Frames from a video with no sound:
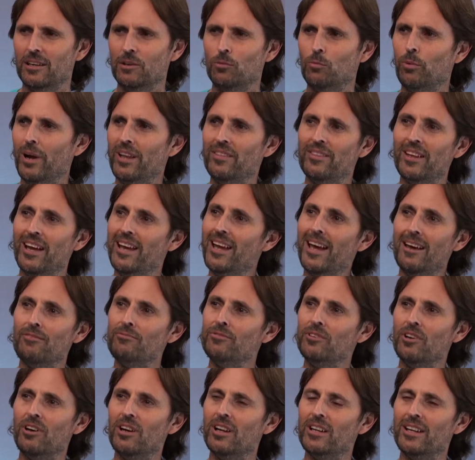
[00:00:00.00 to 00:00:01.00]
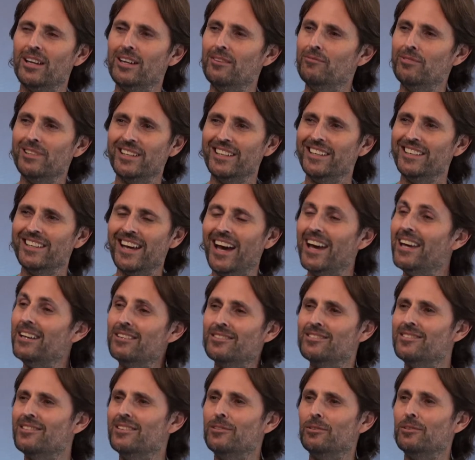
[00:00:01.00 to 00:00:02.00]
when they have not even
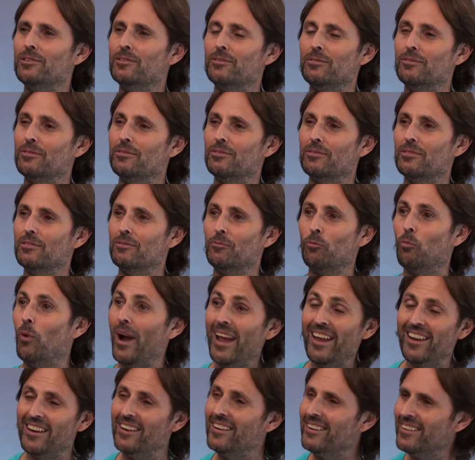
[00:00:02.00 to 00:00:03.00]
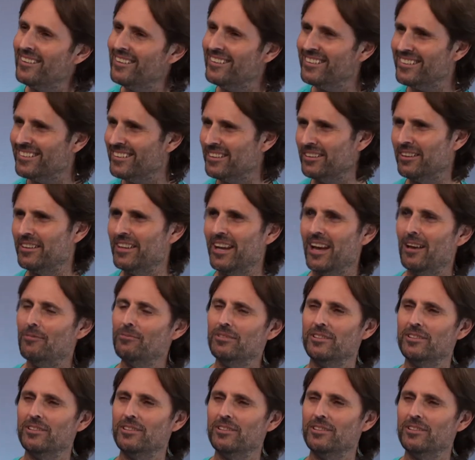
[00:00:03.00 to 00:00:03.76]
engaged the when, you know, they mm-hmm.